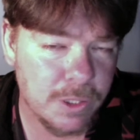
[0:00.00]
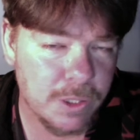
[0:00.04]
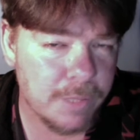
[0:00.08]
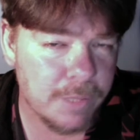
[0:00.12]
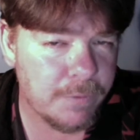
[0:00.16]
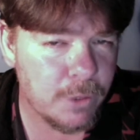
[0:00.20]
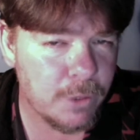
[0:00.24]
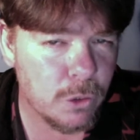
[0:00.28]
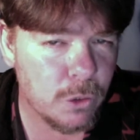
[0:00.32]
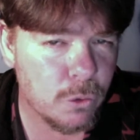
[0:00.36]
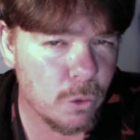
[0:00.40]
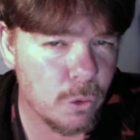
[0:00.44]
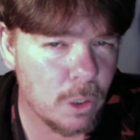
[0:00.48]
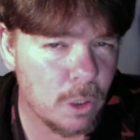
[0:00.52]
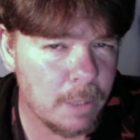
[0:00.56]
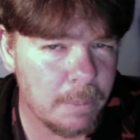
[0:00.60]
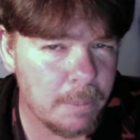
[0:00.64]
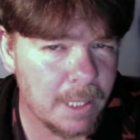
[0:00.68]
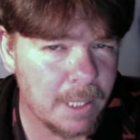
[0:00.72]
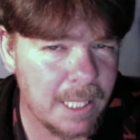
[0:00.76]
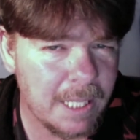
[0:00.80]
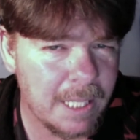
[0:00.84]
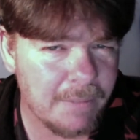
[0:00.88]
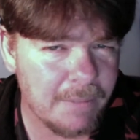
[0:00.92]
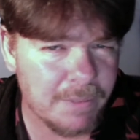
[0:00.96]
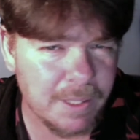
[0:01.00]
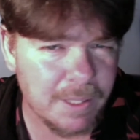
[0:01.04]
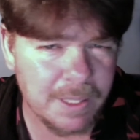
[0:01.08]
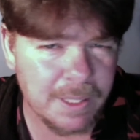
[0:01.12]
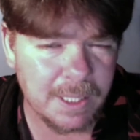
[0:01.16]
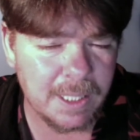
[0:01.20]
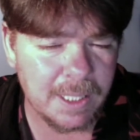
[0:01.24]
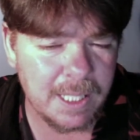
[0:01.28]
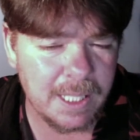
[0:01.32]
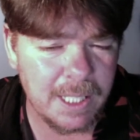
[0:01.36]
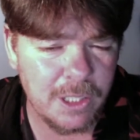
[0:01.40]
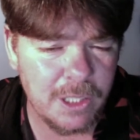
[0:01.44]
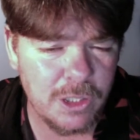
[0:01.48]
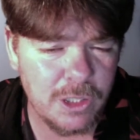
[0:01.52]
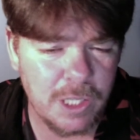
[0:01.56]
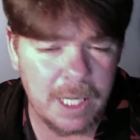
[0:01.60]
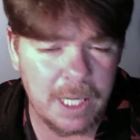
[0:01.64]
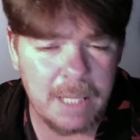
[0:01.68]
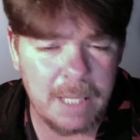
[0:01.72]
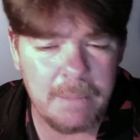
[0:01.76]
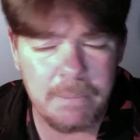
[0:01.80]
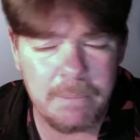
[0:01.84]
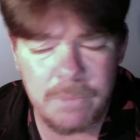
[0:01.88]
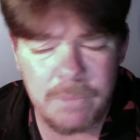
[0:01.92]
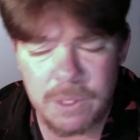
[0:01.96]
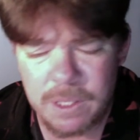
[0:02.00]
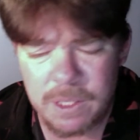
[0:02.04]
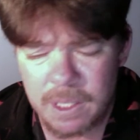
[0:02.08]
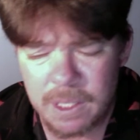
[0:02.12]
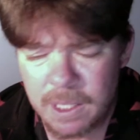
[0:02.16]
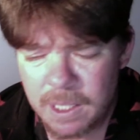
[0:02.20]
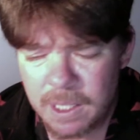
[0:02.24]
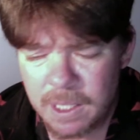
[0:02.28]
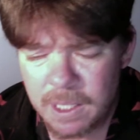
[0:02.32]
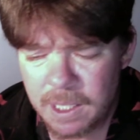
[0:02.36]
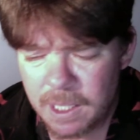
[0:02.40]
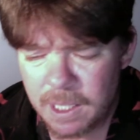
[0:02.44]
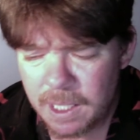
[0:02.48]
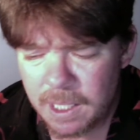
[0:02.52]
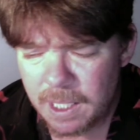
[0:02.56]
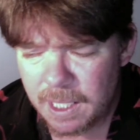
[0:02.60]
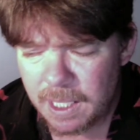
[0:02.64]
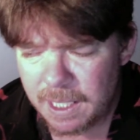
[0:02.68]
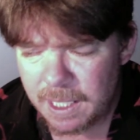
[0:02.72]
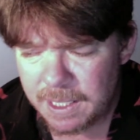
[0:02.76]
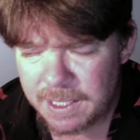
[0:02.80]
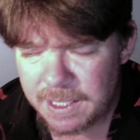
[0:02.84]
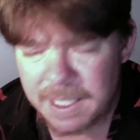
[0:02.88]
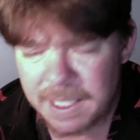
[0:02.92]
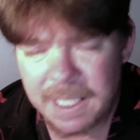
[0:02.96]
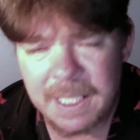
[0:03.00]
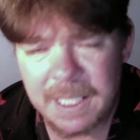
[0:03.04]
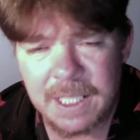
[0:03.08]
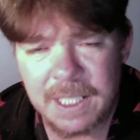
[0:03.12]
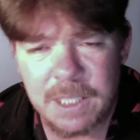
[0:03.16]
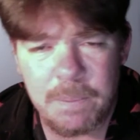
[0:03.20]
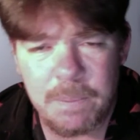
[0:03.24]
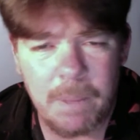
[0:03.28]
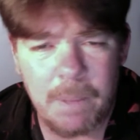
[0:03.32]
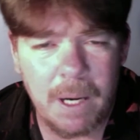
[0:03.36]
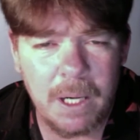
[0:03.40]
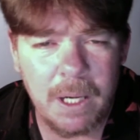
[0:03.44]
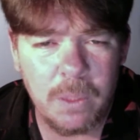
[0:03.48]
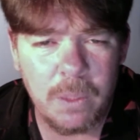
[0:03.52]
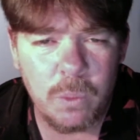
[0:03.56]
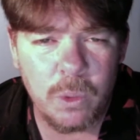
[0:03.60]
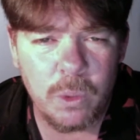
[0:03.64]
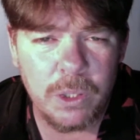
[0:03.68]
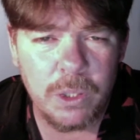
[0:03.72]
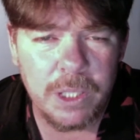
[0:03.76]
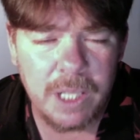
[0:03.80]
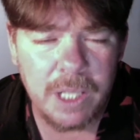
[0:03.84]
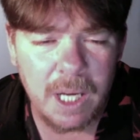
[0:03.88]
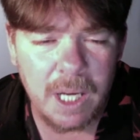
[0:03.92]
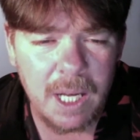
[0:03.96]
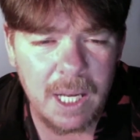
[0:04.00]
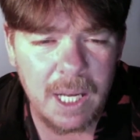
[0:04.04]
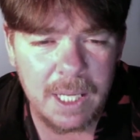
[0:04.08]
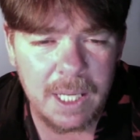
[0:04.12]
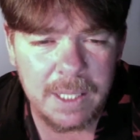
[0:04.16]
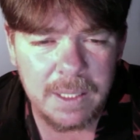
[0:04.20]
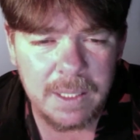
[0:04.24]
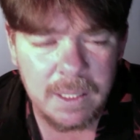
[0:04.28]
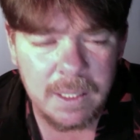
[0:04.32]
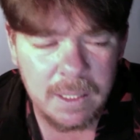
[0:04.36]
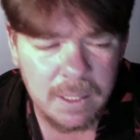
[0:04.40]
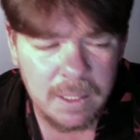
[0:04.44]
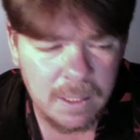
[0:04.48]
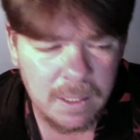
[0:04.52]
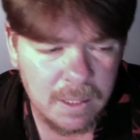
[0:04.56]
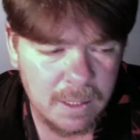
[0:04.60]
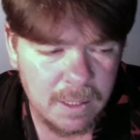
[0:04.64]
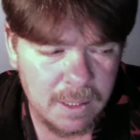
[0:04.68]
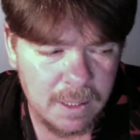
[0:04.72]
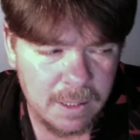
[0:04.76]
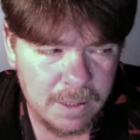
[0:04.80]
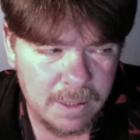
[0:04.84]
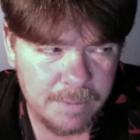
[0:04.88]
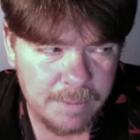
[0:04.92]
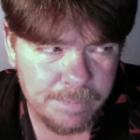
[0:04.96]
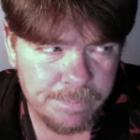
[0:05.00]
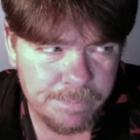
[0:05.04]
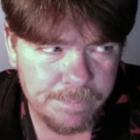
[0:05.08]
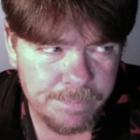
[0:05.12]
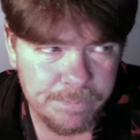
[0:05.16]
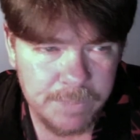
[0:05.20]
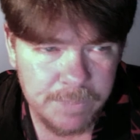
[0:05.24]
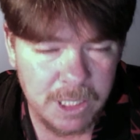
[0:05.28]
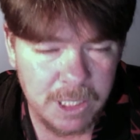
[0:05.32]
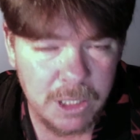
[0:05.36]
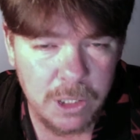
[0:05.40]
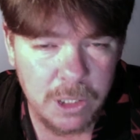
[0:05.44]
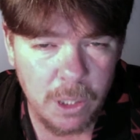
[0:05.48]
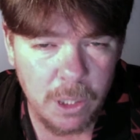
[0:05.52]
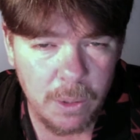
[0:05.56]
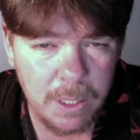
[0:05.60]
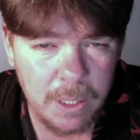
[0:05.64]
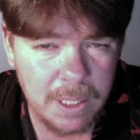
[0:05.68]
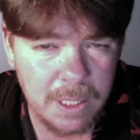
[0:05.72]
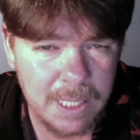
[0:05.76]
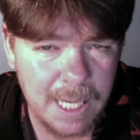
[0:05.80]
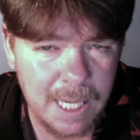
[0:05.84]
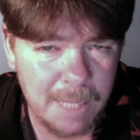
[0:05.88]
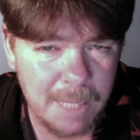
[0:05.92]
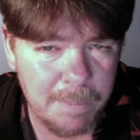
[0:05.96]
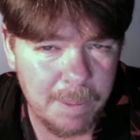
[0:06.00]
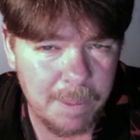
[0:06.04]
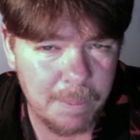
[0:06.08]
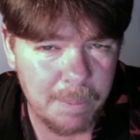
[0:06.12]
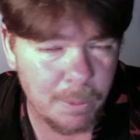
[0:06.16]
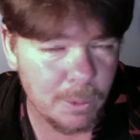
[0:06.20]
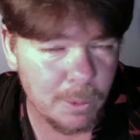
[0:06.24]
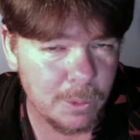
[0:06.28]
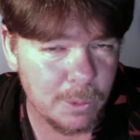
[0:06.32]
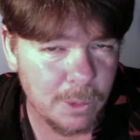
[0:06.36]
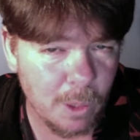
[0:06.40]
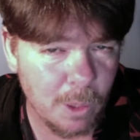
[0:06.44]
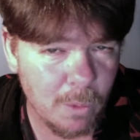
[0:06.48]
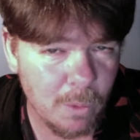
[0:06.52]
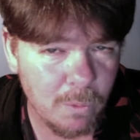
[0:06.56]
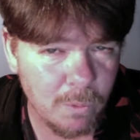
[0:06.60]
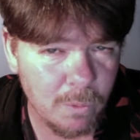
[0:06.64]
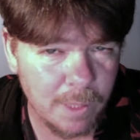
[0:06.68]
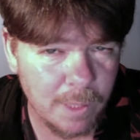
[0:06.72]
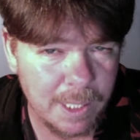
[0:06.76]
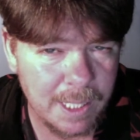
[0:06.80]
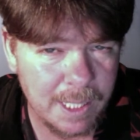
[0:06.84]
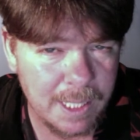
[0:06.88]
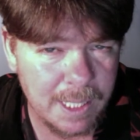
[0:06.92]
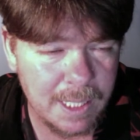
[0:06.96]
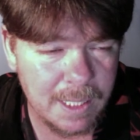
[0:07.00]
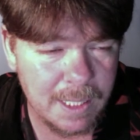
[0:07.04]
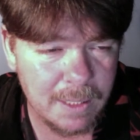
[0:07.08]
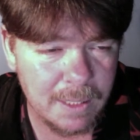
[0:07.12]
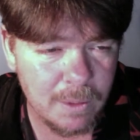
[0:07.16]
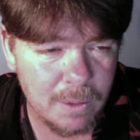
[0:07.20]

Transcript: If you truly believe that the King James is the inspired Word of God, then don't attack people who don't read it